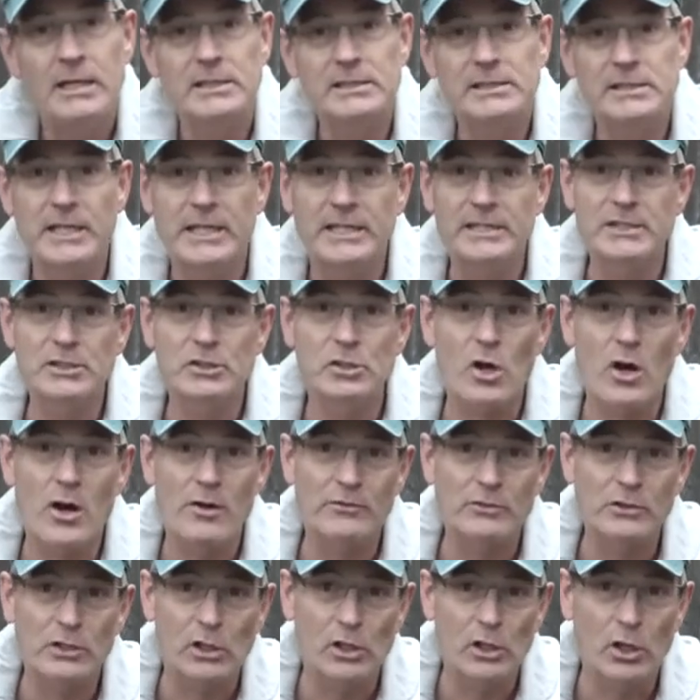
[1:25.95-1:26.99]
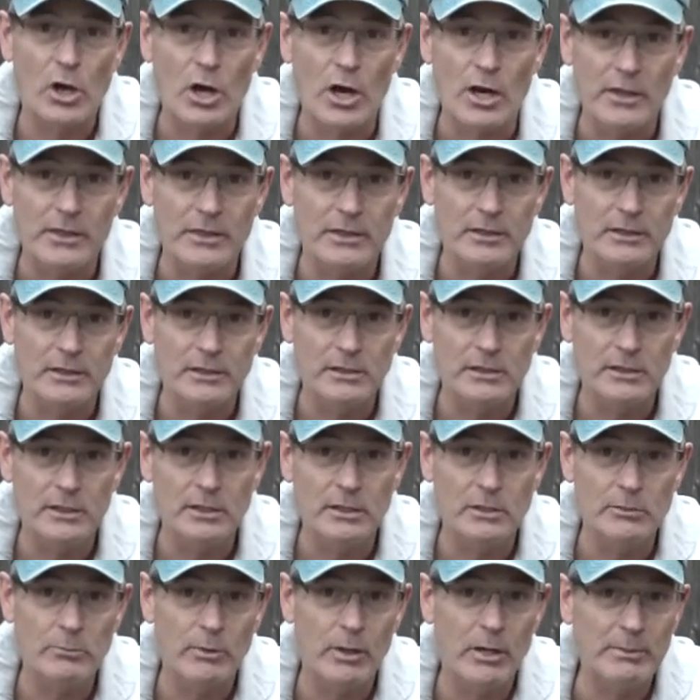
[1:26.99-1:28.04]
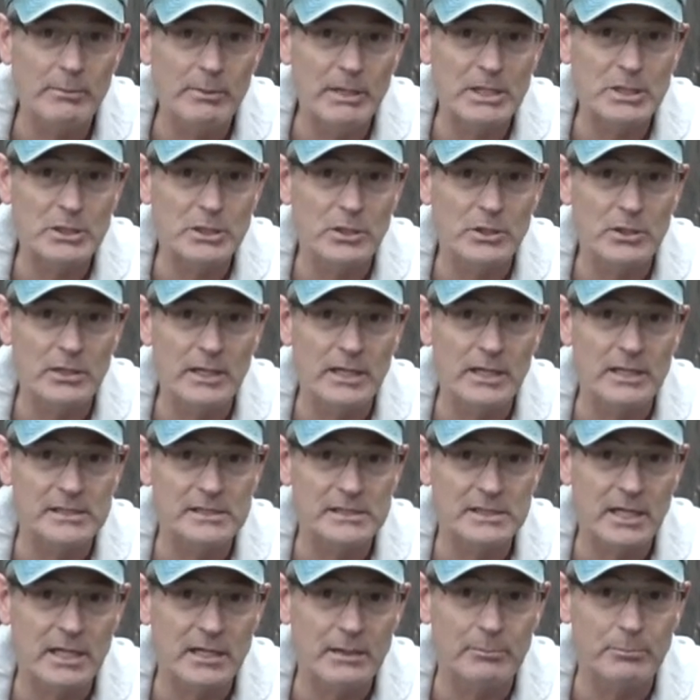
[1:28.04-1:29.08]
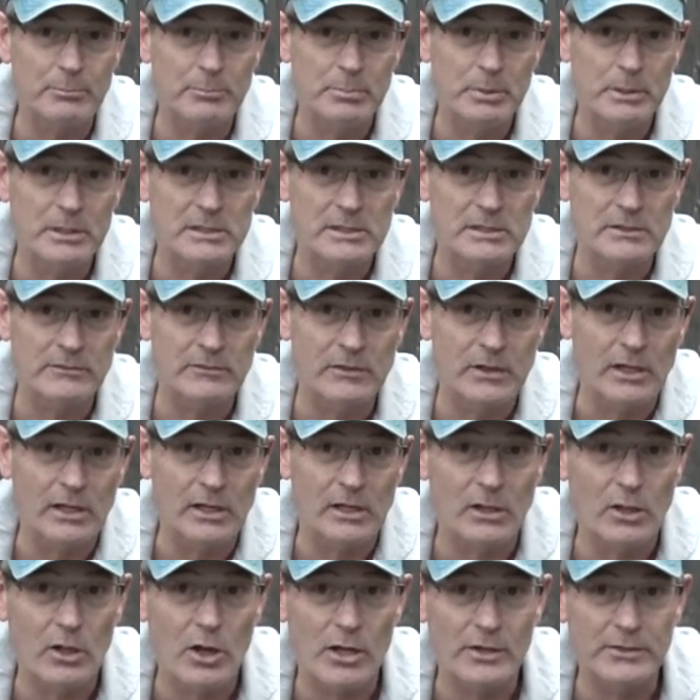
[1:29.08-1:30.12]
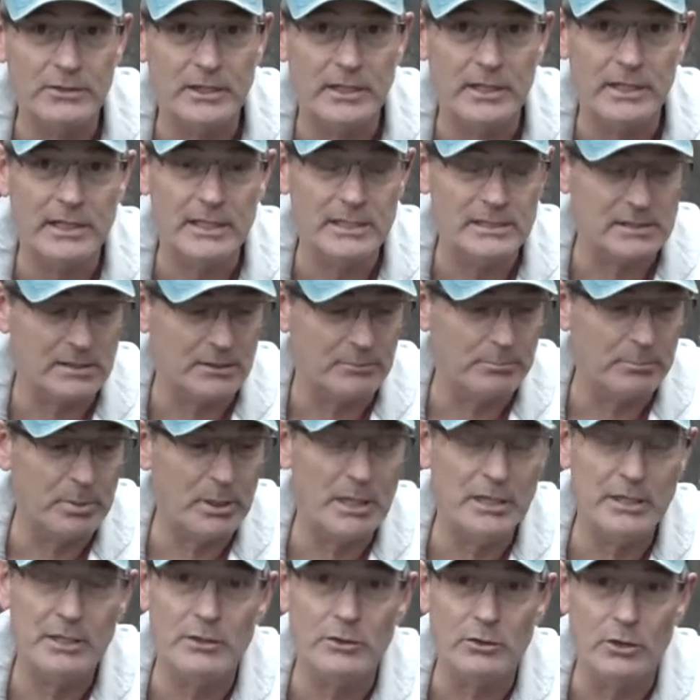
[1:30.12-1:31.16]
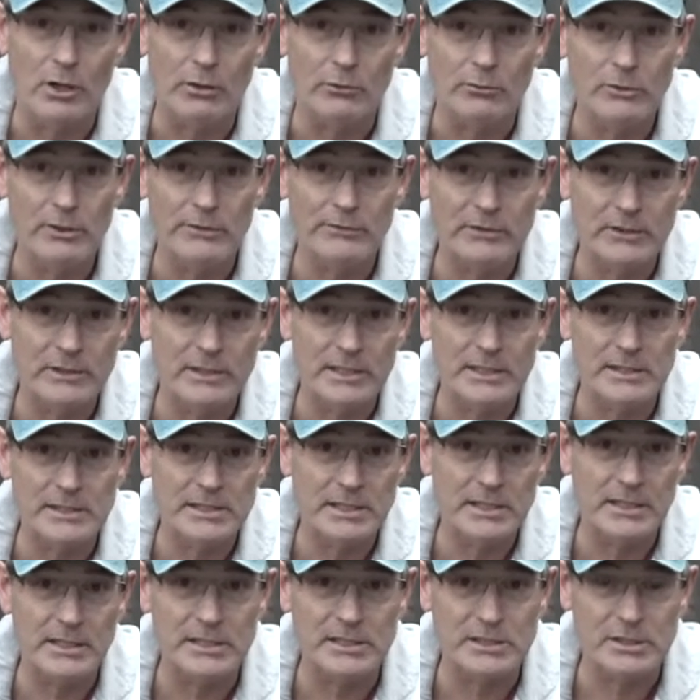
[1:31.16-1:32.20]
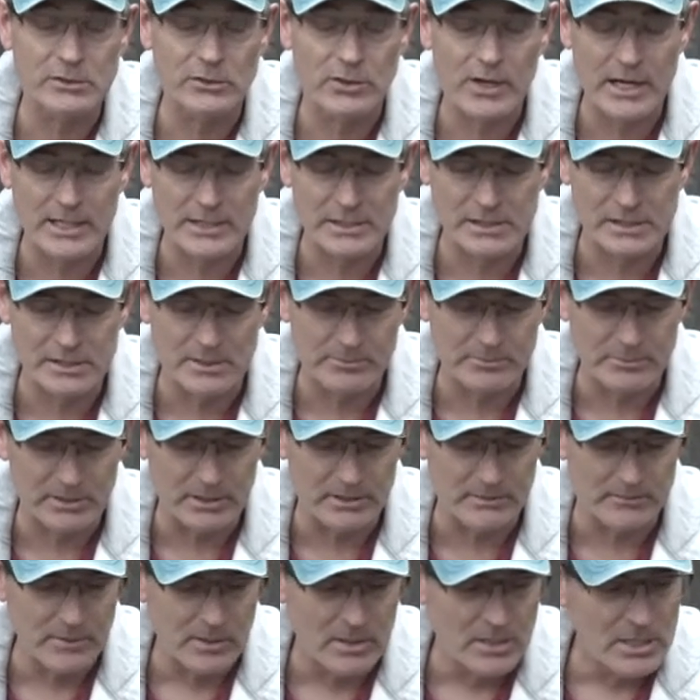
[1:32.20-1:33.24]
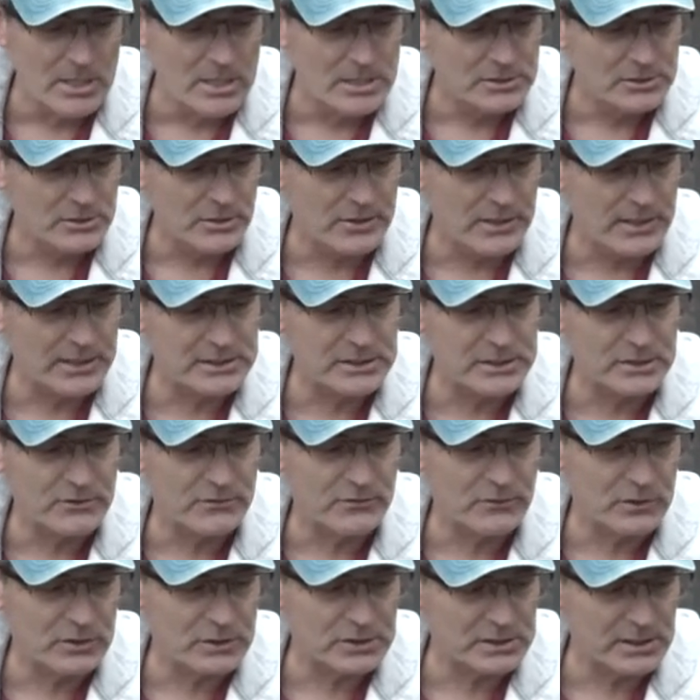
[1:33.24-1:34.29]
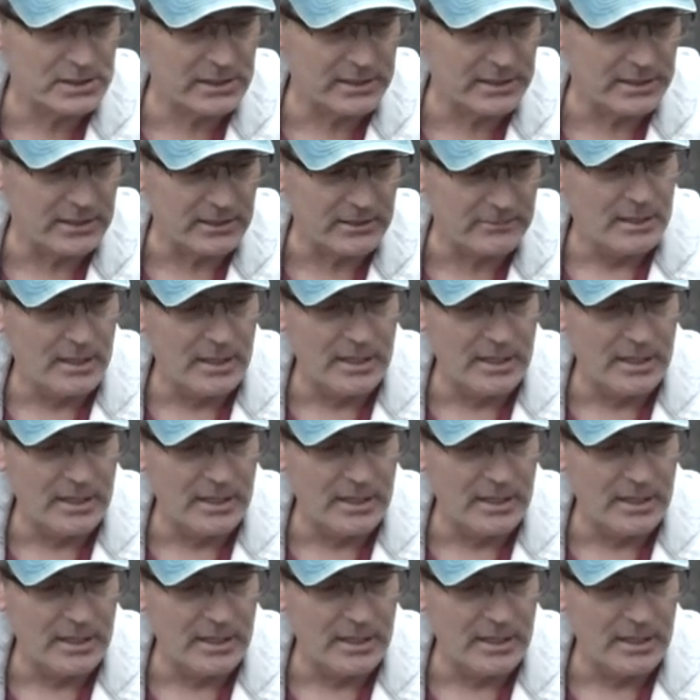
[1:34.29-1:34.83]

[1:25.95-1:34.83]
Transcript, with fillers: It's nice soft cloth. You want to make sure that it's not a piece of a cloth that has a button or a rivet that's going to scratch something. So that's your first layer.